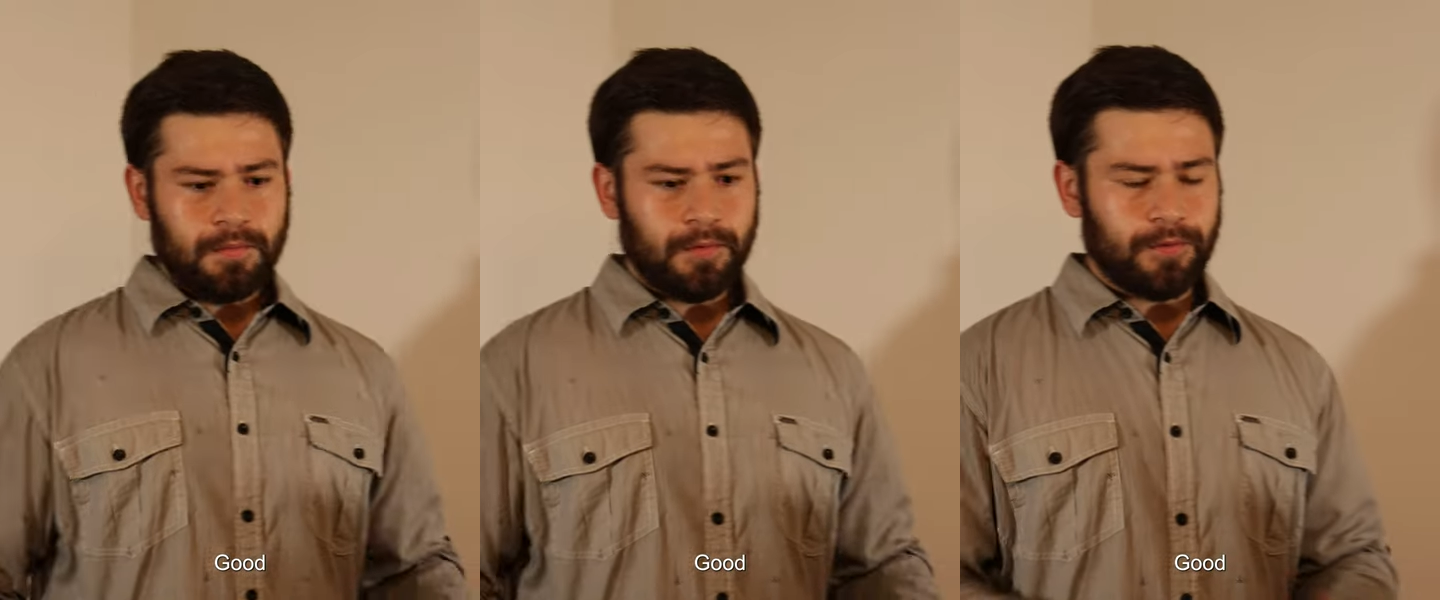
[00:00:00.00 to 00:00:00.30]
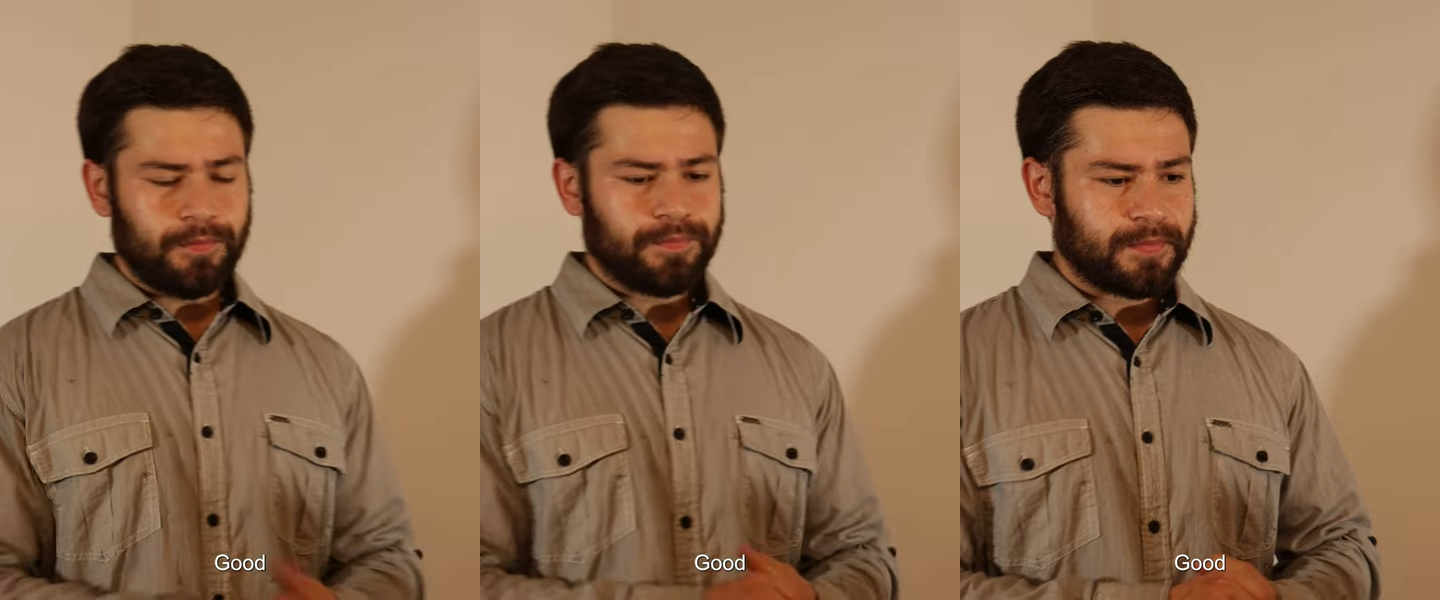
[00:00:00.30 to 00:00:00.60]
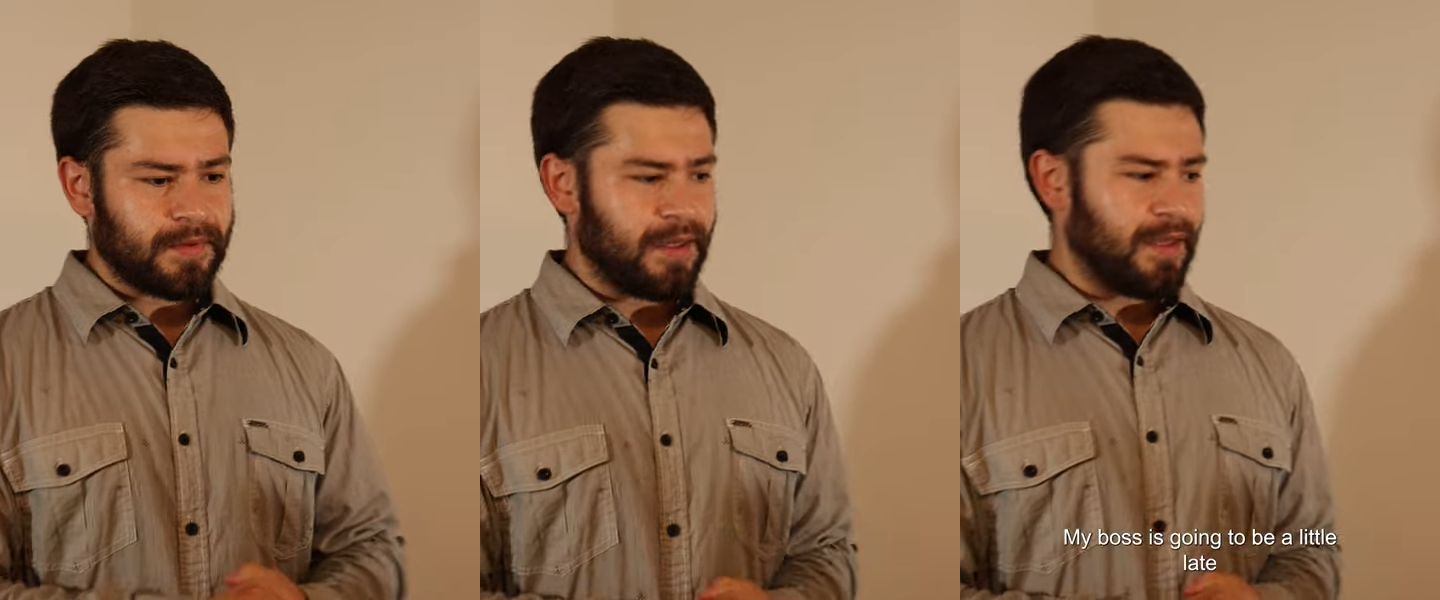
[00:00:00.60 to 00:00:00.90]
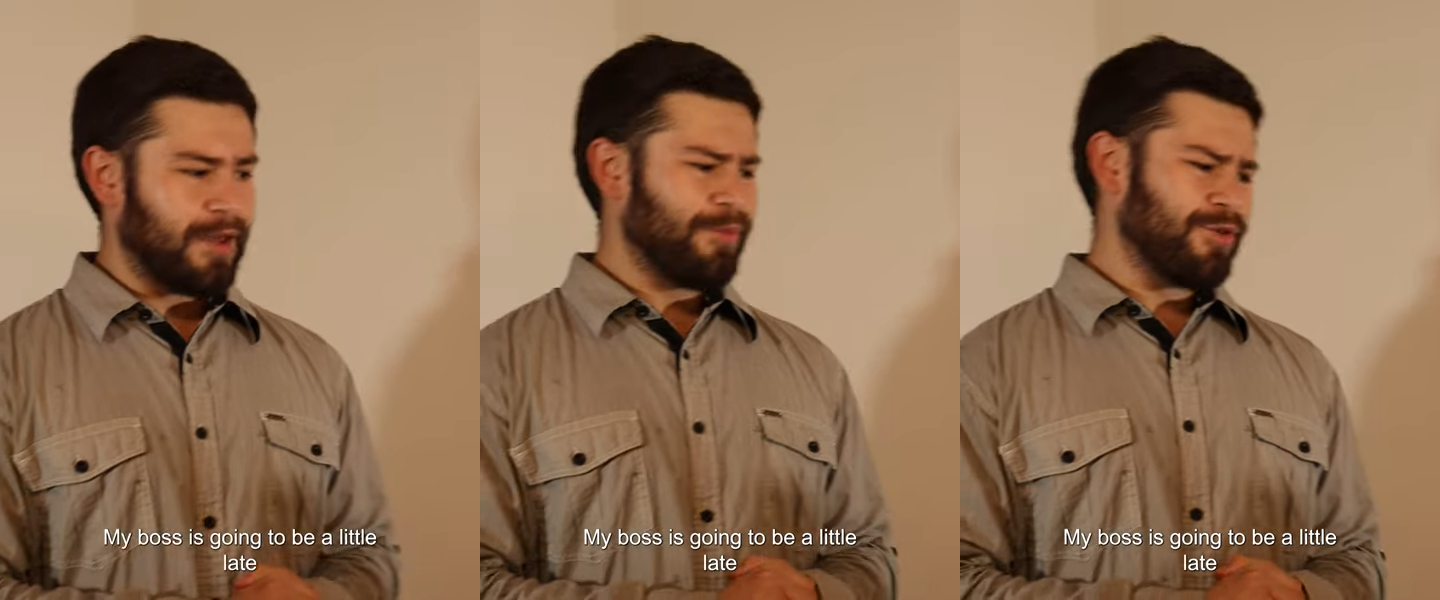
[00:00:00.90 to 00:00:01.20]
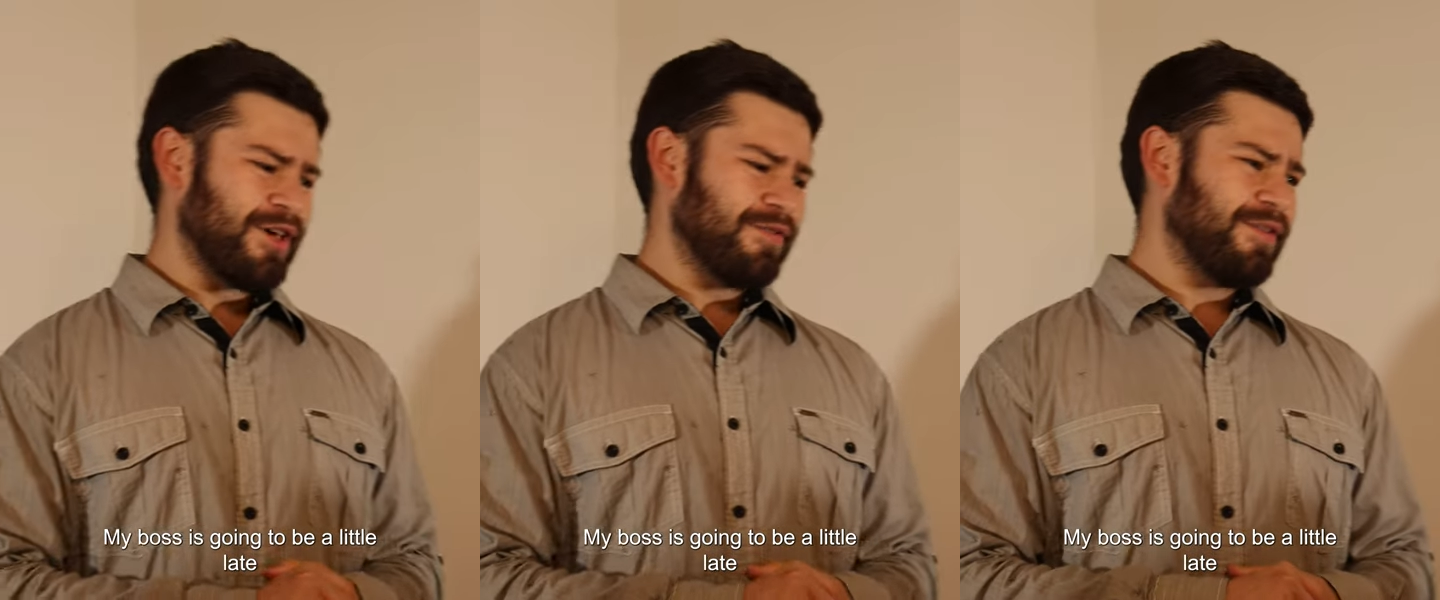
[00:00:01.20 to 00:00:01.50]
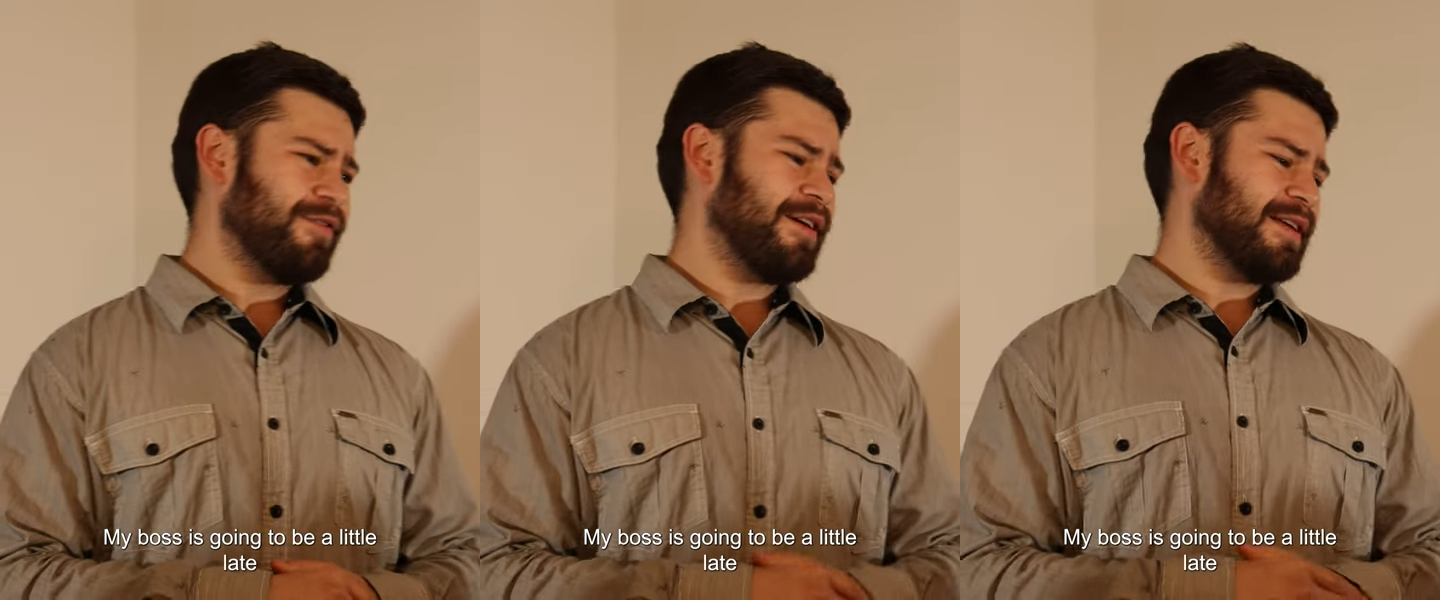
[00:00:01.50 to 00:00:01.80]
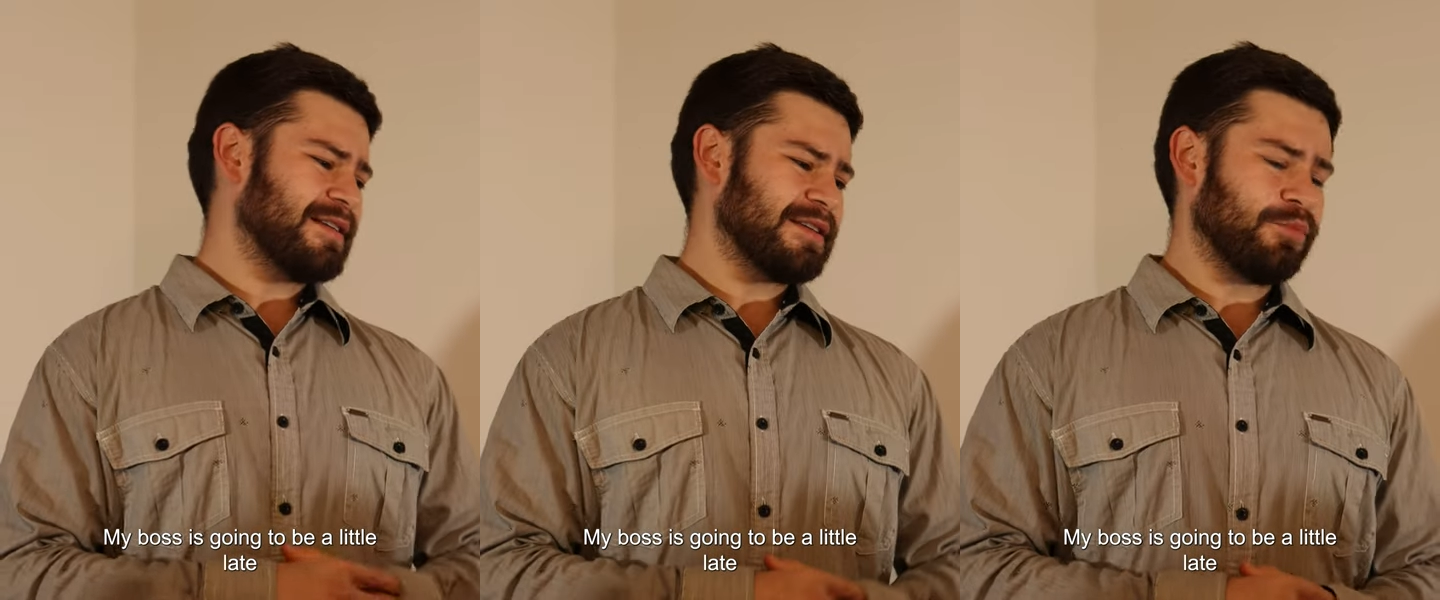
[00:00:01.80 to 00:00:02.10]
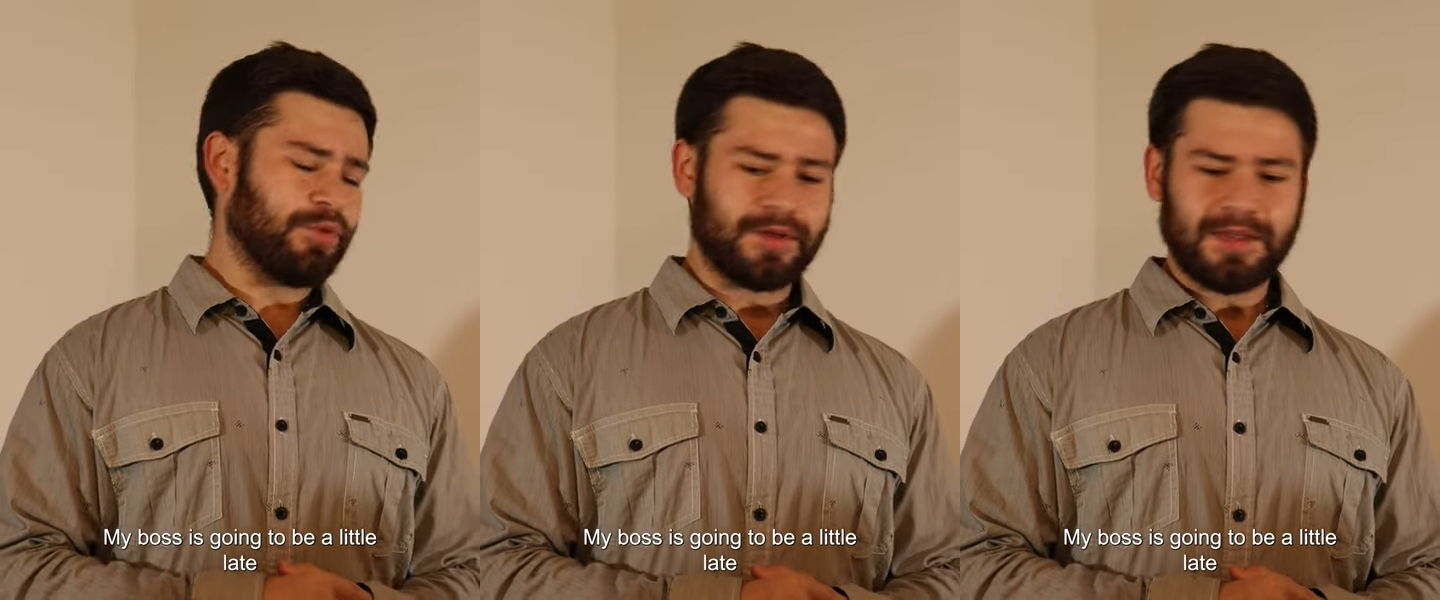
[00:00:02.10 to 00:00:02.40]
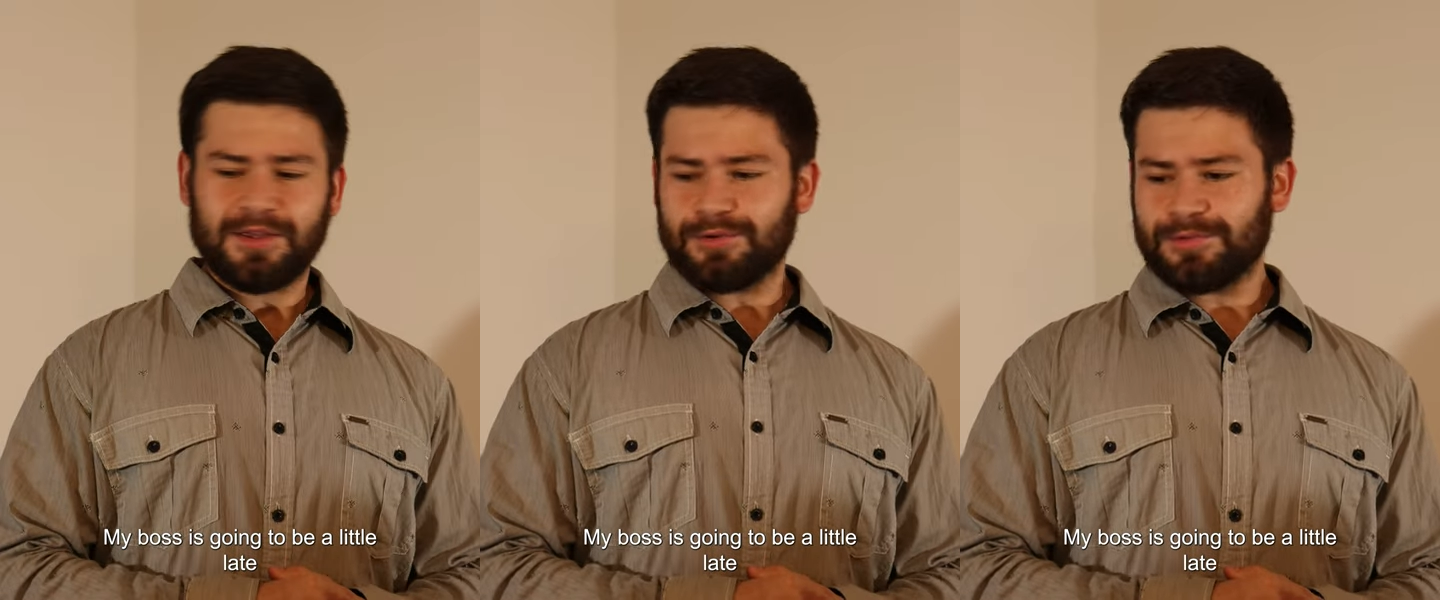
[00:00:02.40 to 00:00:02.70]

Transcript: Good. My boss is going to be a little late.